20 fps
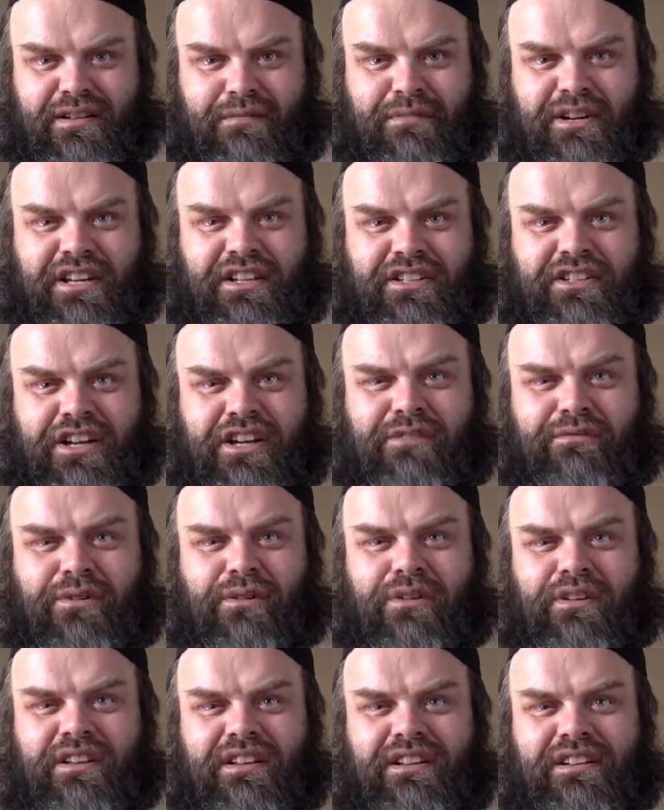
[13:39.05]
But in
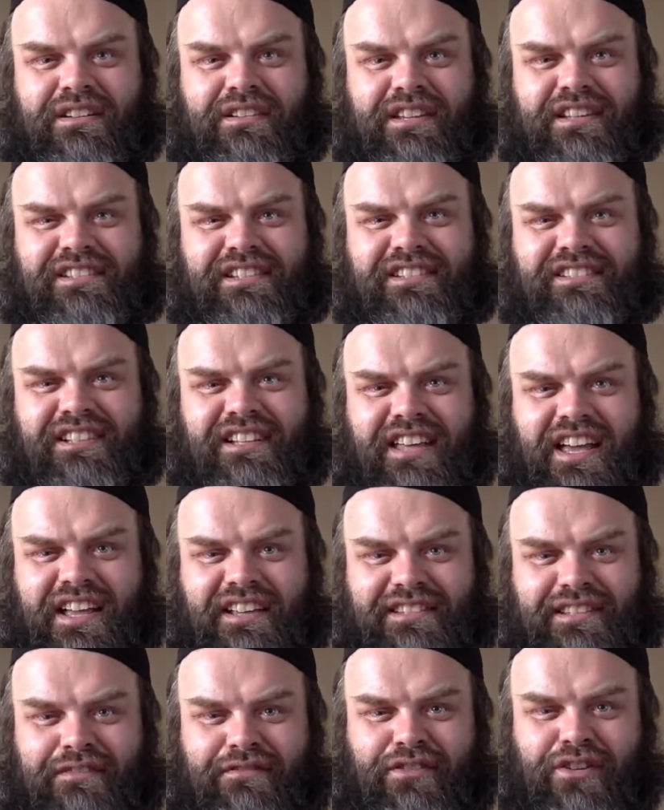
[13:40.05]
general, this is the
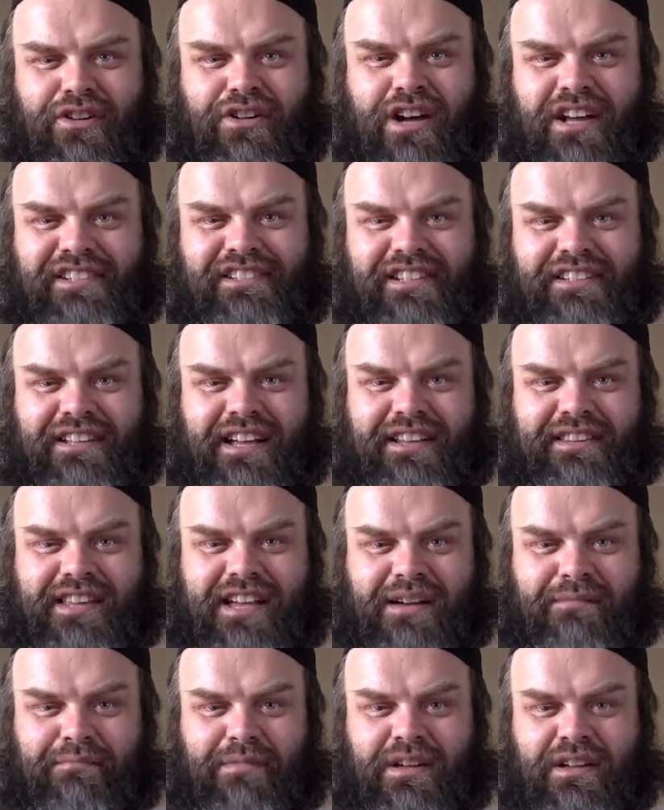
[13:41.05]
case. If you're cussing at
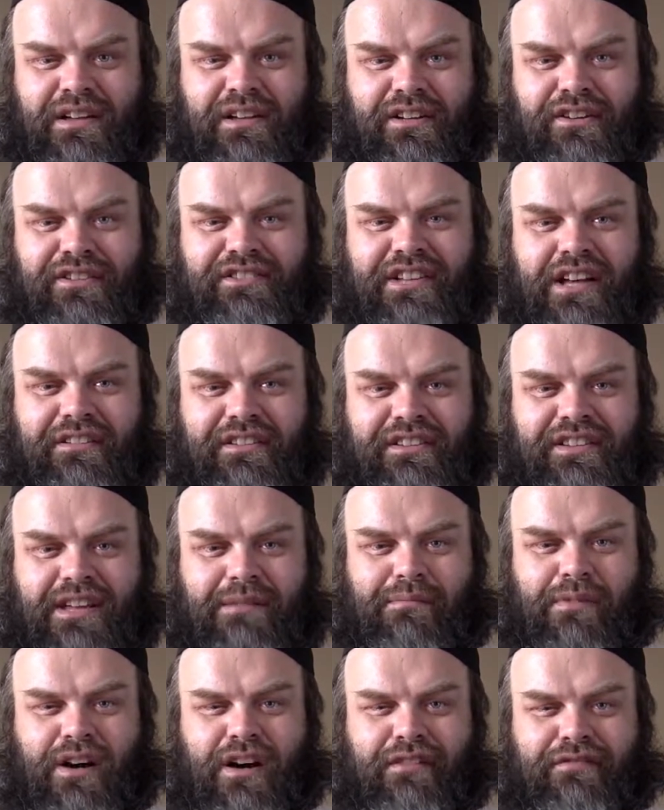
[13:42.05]
them, you're telling
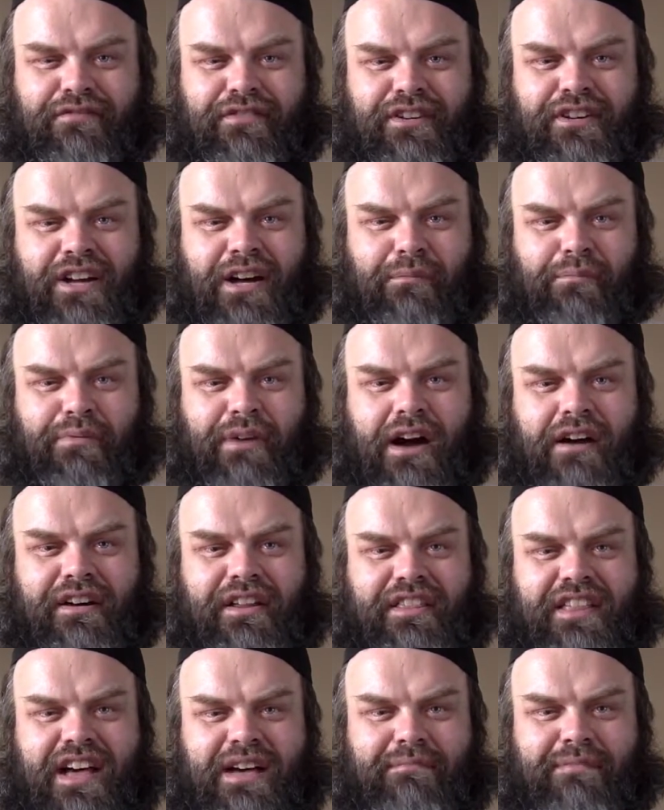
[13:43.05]
them off, you're not proud
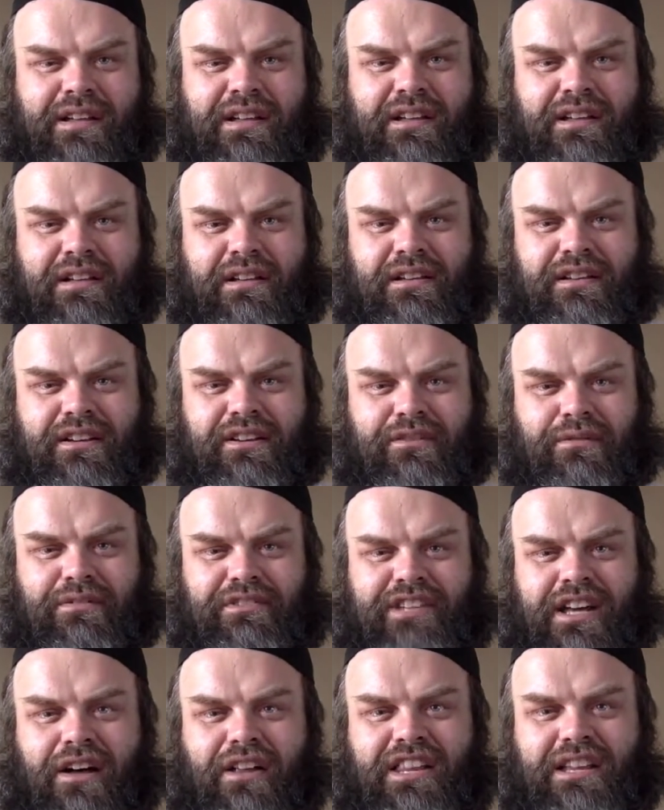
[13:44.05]
of them, you don't
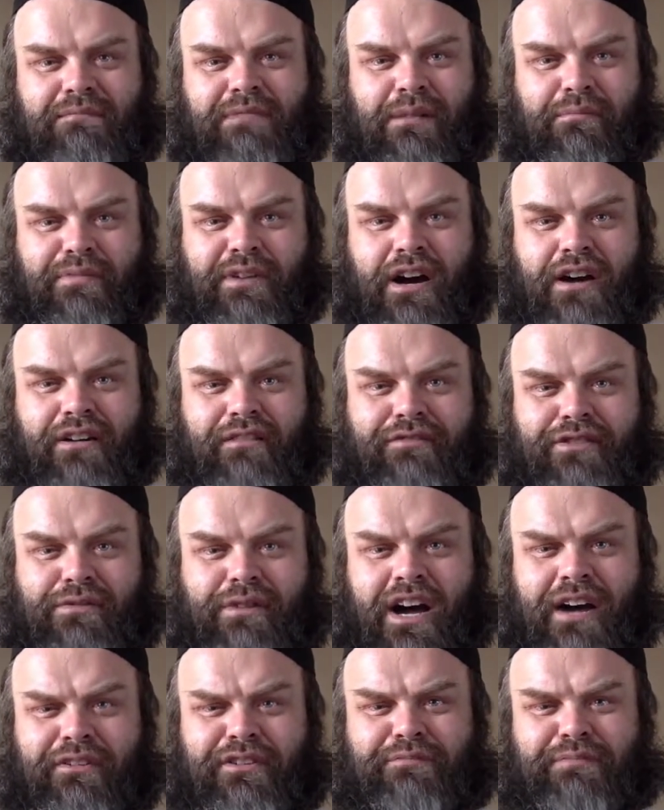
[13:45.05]
tell them I'm proud of you.
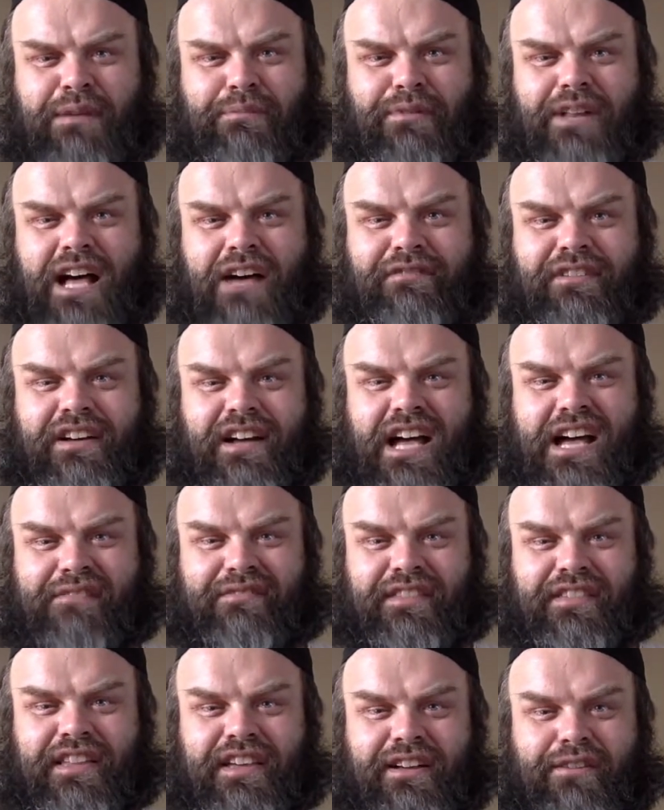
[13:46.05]
Irish people have
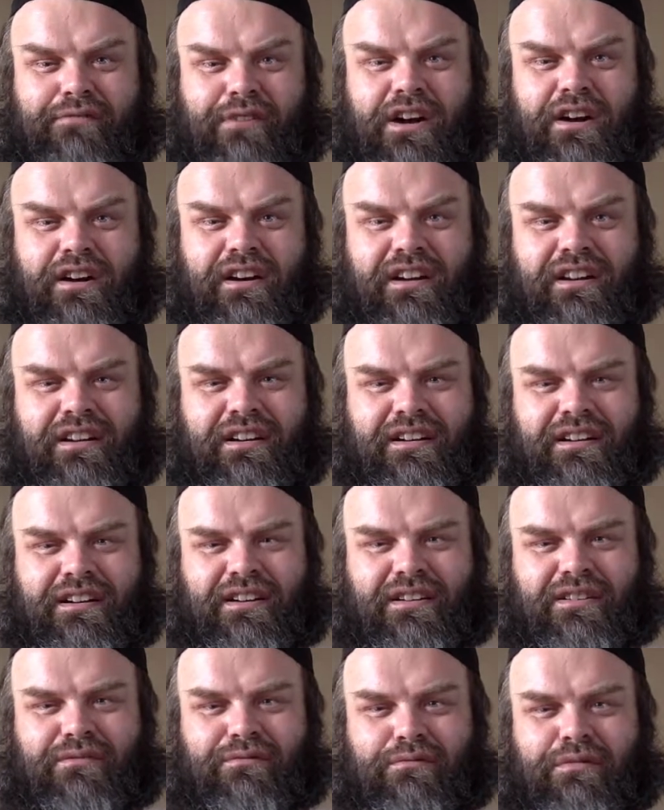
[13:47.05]
a thing where
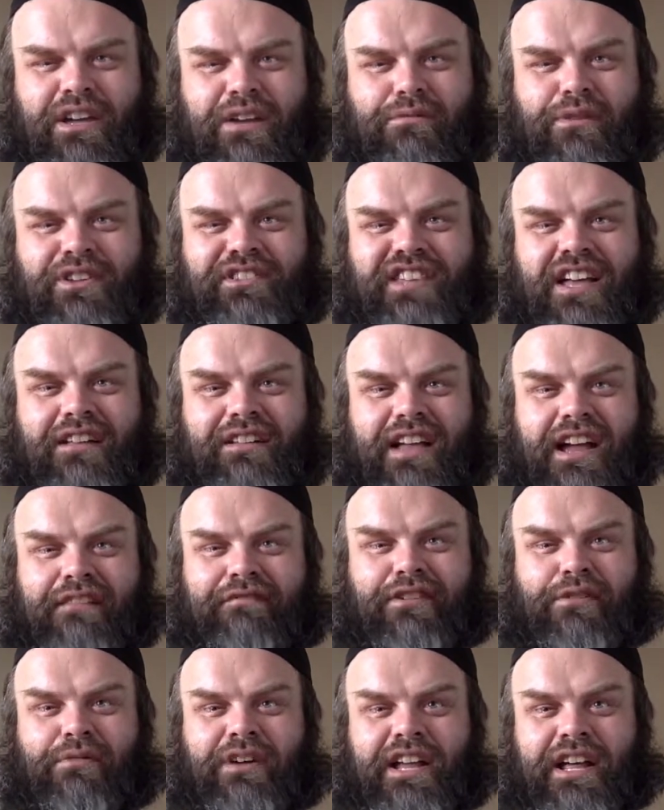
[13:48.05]
we will tell
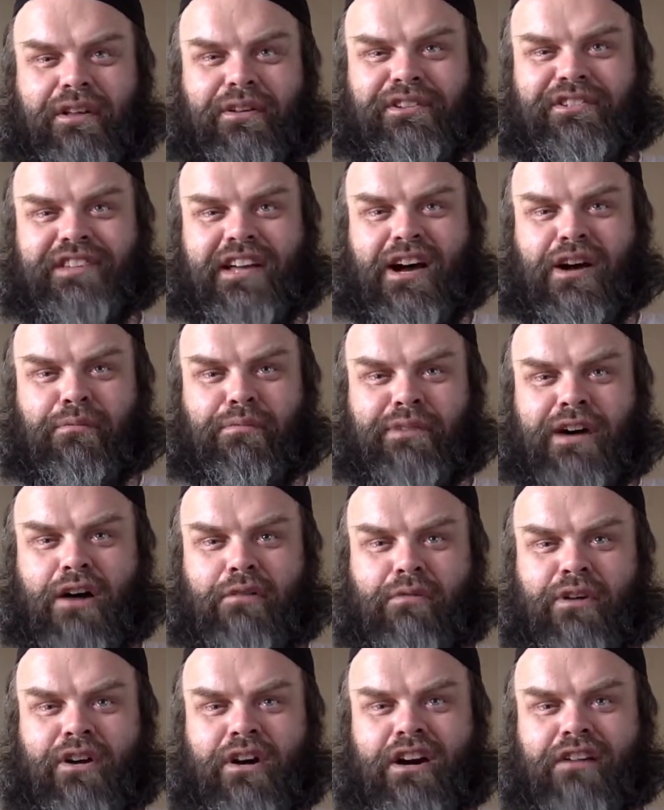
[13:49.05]
everyone else how
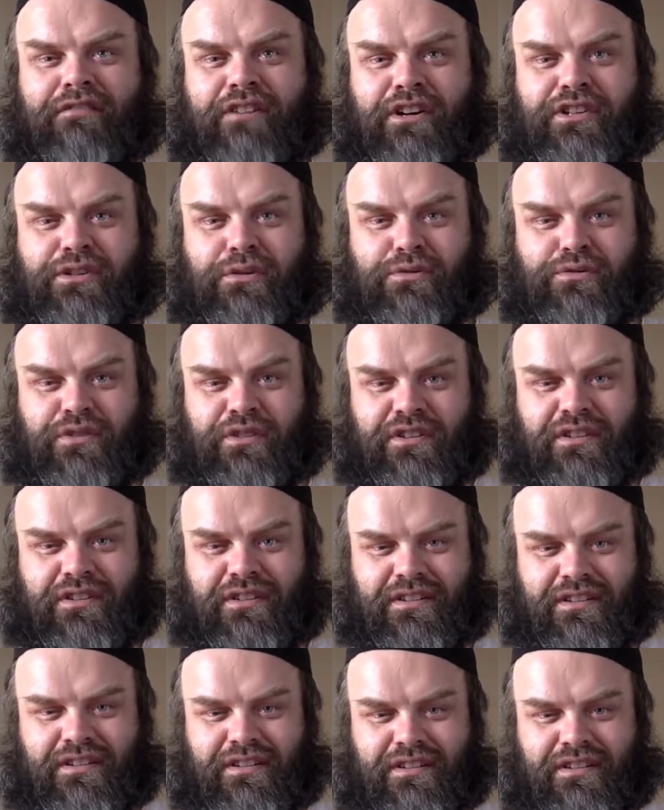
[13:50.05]
proud we are of our children,
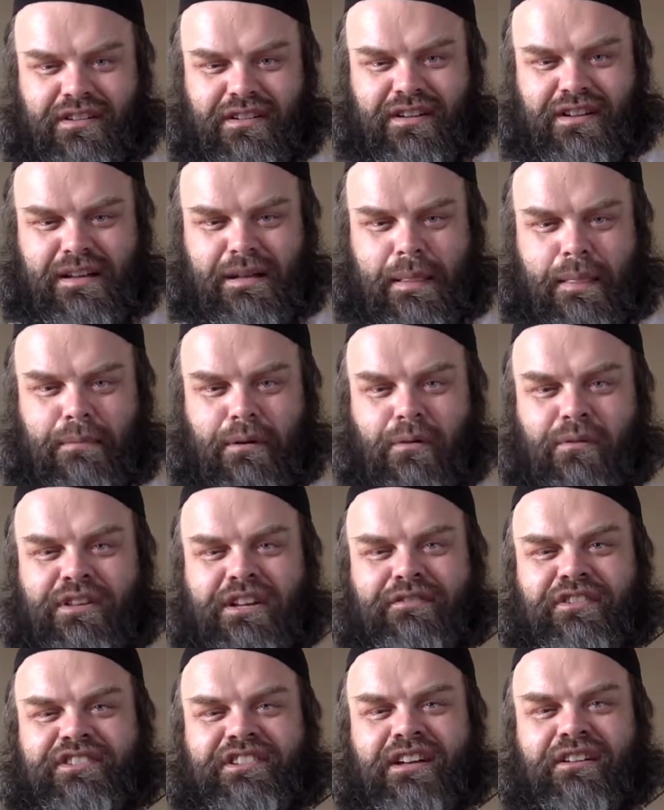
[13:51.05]
but we'll
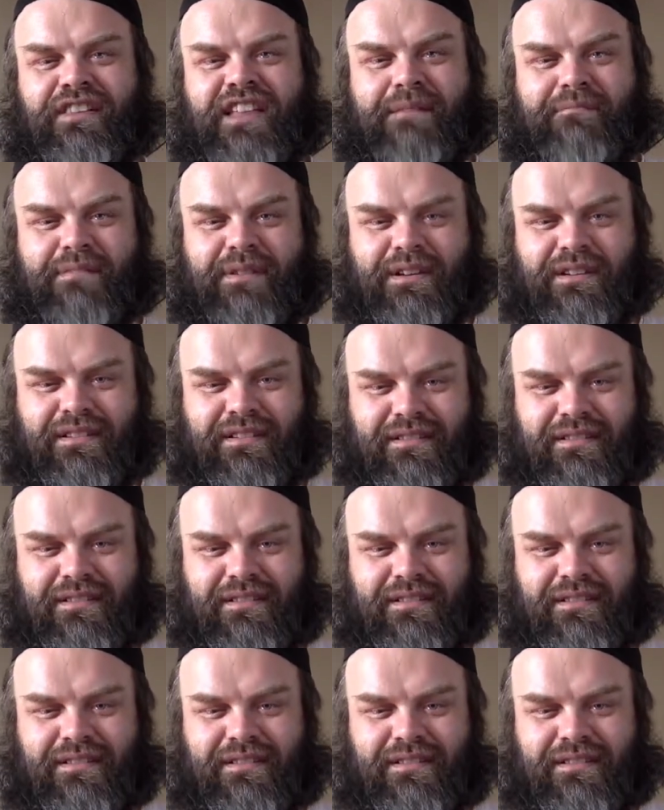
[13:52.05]
never tell them.